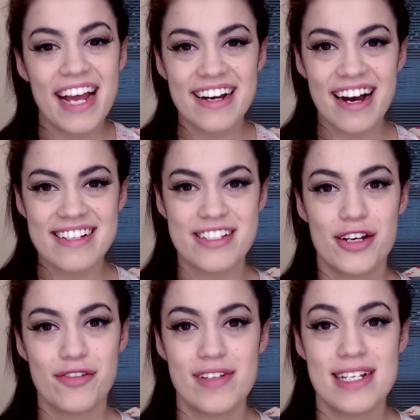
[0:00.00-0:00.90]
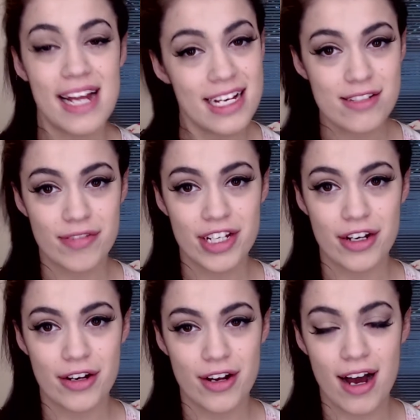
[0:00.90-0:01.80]
guys, so for today's
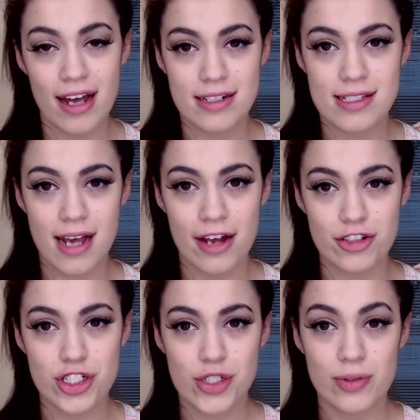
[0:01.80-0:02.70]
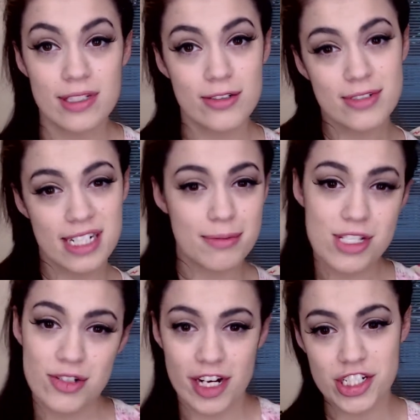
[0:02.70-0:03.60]
video I decided to do a little
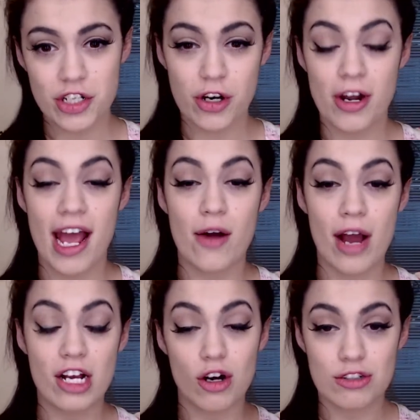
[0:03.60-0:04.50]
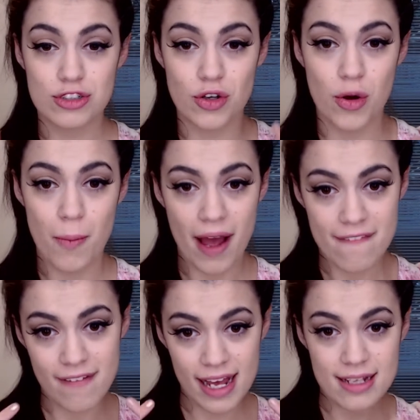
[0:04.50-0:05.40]
demonstration on how I contour my
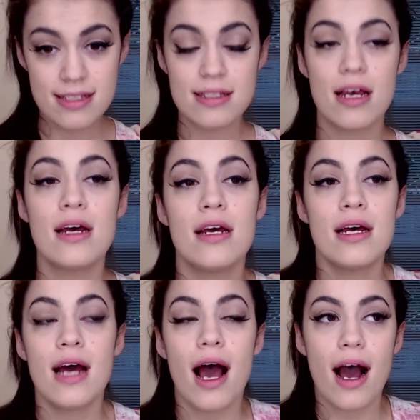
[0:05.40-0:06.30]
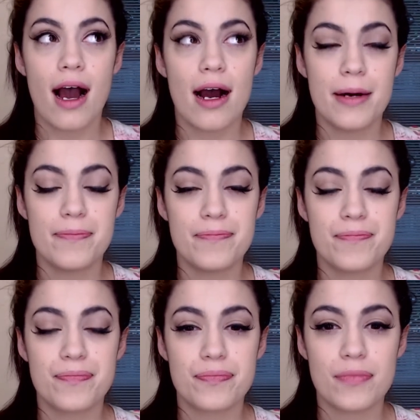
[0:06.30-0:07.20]
face.
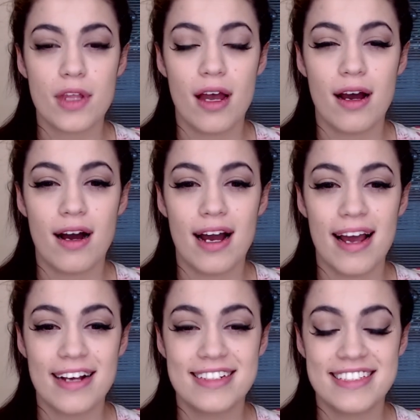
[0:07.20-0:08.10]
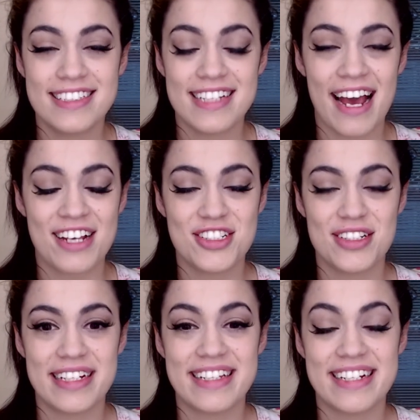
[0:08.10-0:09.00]
This is
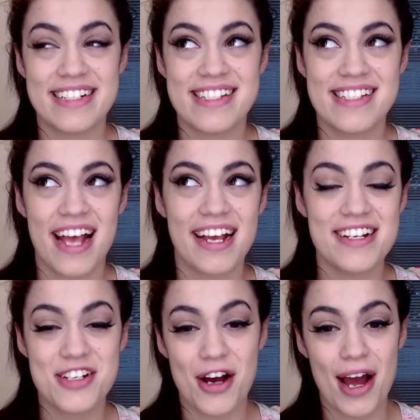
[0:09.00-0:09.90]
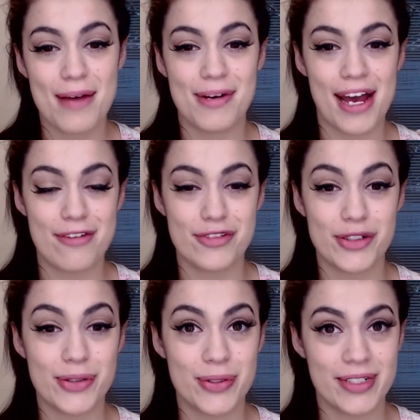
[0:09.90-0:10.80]
actually the second time I have
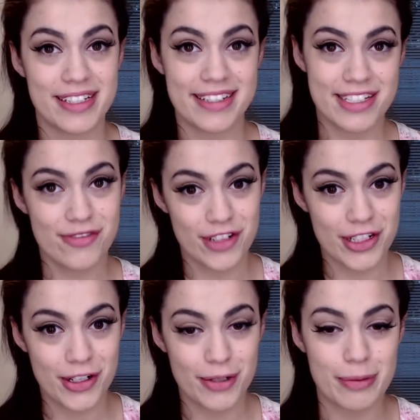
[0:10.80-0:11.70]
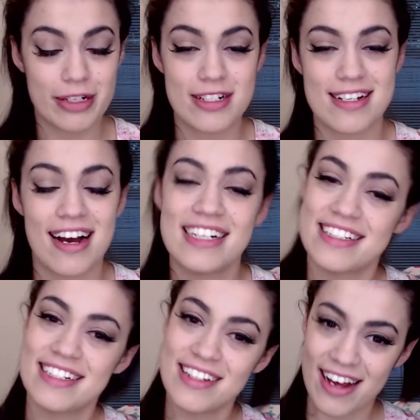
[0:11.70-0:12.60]
recorded this video because I
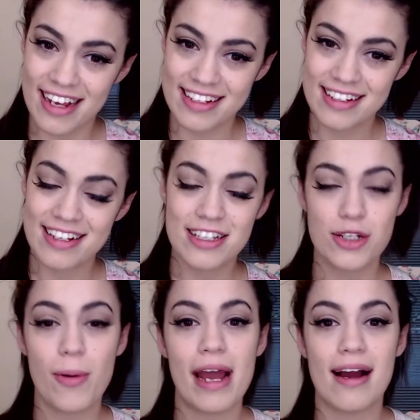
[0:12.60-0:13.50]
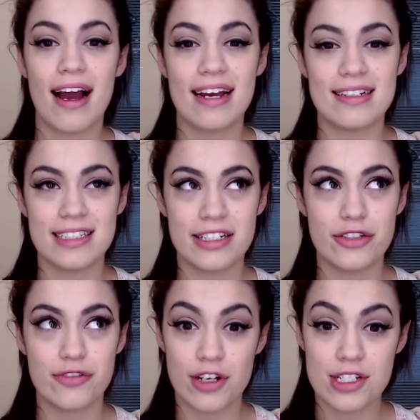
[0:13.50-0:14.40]
didn't like the way I did it the
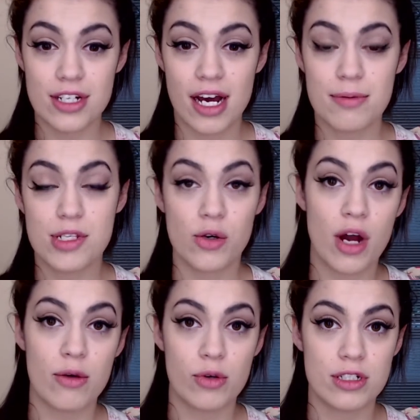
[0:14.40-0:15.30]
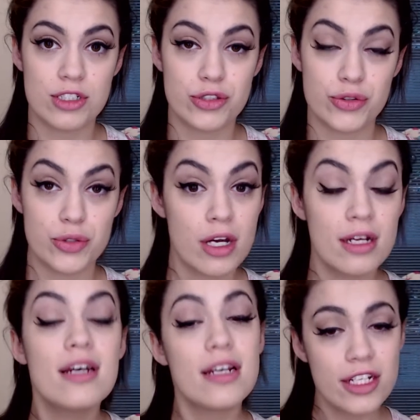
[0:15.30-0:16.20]
first time, so I wanted to,
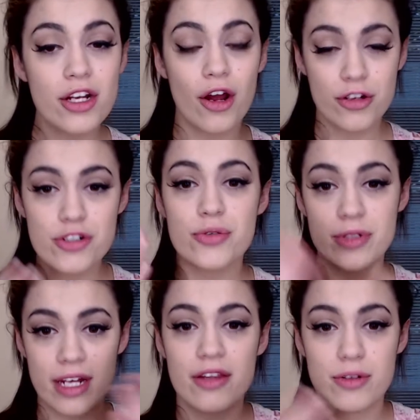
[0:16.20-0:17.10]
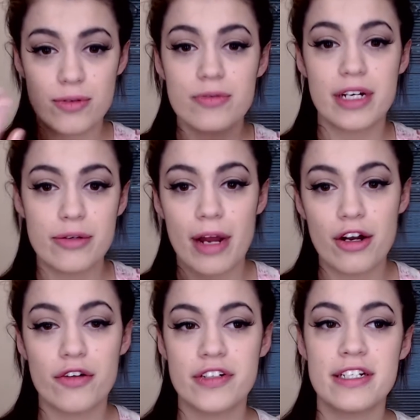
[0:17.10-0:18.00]
do another rerun
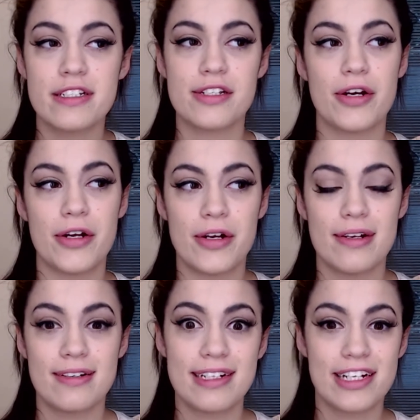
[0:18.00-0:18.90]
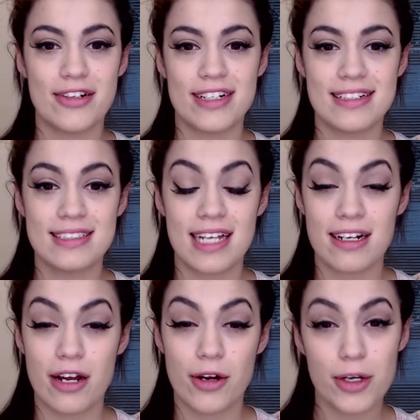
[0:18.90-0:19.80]
of it. So here it is, and
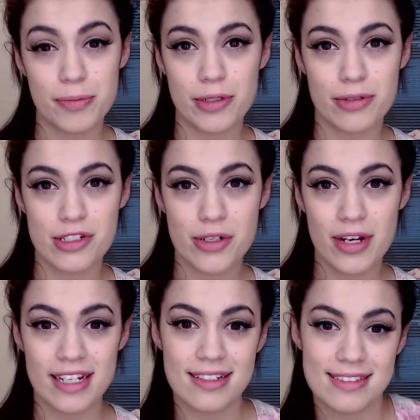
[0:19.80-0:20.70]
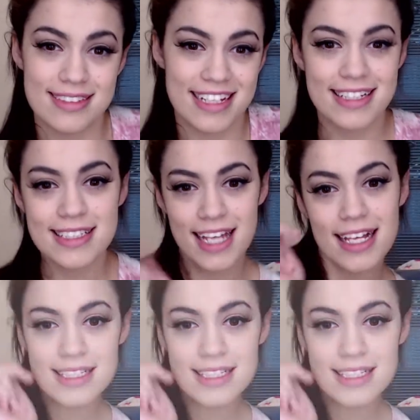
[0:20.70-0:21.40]
I hope you enjoy it. Let's get